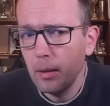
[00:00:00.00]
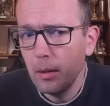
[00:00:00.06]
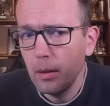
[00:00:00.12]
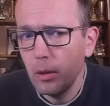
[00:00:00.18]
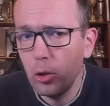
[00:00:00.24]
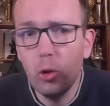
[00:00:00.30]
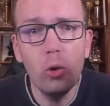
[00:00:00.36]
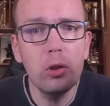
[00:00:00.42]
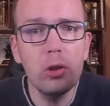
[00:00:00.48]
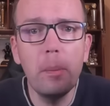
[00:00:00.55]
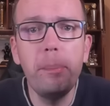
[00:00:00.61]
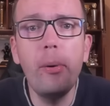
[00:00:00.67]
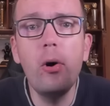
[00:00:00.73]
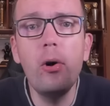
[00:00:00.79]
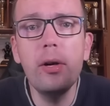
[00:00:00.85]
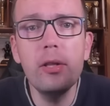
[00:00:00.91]
your
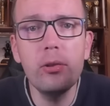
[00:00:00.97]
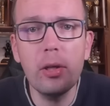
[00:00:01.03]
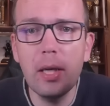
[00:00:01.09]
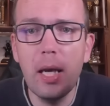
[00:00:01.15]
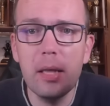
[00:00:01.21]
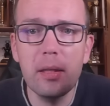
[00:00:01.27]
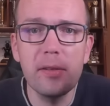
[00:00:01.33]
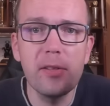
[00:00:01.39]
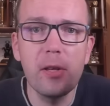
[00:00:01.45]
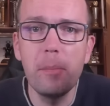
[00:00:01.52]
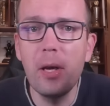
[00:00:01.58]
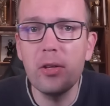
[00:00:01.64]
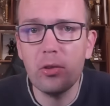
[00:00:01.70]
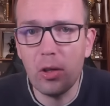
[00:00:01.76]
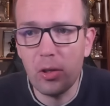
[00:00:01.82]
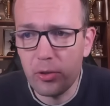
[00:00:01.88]
opponent to get a
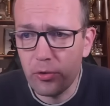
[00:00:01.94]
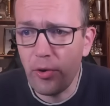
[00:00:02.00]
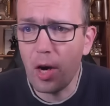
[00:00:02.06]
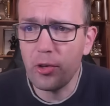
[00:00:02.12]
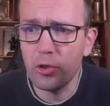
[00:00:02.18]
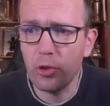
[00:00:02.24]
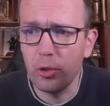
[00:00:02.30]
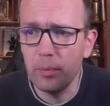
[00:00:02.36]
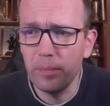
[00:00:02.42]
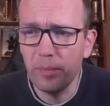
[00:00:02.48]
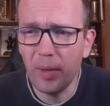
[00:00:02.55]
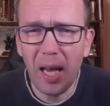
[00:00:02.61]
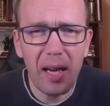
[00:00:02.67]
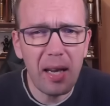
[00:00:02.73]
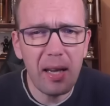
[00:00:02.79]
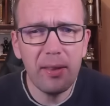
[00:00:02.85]
symmetrical structure.
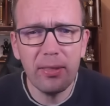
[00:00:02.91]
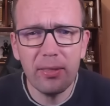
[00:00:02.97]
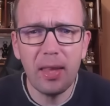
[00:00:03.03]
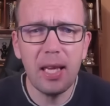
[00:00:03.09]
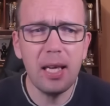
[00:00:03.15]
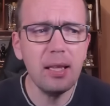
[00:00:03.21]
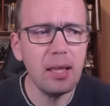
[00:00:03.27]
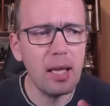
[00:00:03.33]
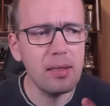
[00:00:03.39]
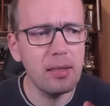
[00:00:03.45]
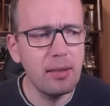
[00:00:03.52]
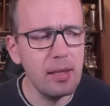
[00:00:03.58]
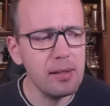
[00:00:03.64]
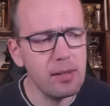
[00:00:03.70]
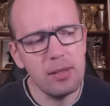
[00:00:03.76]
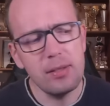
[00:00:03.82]
And I think that
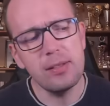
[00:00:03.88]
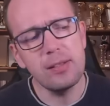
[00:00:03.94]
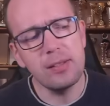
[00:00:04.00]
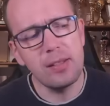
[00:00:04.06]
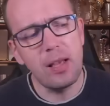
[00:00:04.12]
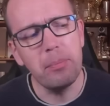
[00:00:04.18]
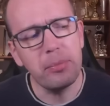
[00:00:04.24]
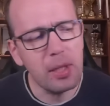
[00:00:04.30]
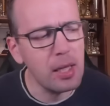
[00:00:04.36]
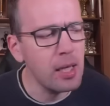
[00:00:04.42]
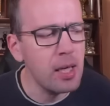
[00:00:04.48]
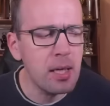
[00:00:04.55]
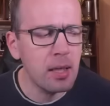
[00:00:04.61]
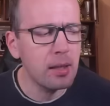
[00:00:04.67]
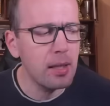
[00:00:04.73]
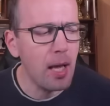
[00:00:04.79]
this is
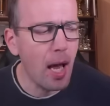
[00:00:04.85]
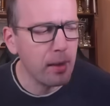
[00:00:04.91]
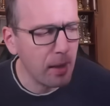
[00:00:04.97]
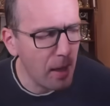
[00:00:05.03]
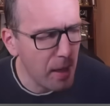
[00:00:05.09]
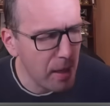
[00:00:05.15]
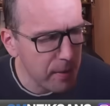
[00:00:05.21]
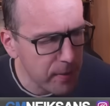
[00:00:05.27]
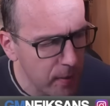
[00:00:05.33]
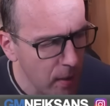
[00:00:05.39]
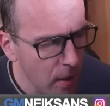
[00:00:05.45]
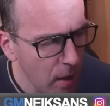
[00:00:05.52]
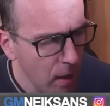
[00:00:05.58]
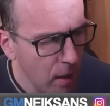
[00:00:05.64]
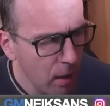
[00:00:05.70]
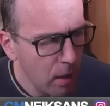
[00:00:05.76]
something that has
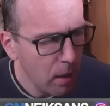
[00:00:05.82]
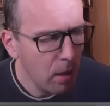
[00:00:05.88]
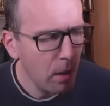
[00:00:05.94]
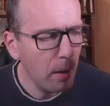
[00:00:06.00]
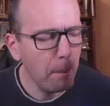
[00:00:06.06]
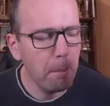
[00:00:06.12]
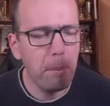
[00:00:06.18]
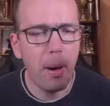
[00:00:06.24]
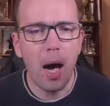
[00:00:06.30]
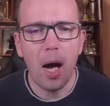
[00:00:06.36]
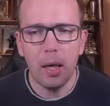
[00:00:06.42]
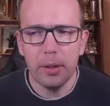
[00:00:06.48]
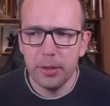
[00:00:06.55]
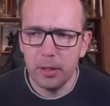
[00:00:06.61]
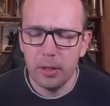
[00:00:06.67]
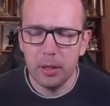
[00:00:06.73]

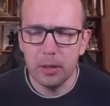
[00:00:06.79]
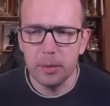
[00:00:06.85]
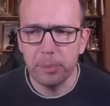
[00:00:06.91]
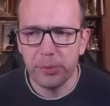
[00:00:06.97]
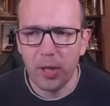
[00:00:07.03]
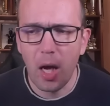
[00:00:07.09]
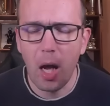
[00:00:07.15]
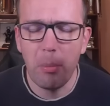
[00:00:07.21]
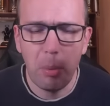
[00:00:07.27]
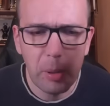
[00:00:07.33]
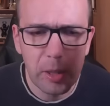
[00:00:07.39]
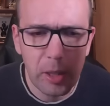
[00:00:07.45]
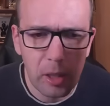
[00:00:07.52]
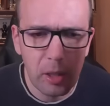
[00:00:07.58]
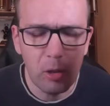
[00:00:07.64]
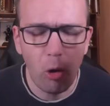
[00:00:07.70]
bothered
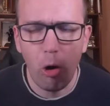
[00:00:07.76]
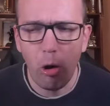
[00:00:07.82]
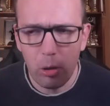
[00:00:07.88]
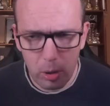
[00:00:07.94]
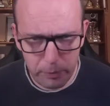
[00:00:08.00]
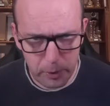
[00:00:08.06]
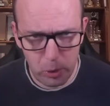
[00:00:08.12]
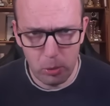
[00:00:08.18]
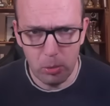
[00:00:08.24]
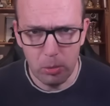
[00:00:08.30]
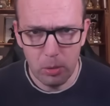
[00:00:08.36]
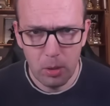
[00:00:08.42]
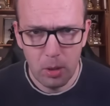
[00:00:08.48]
probably all of you.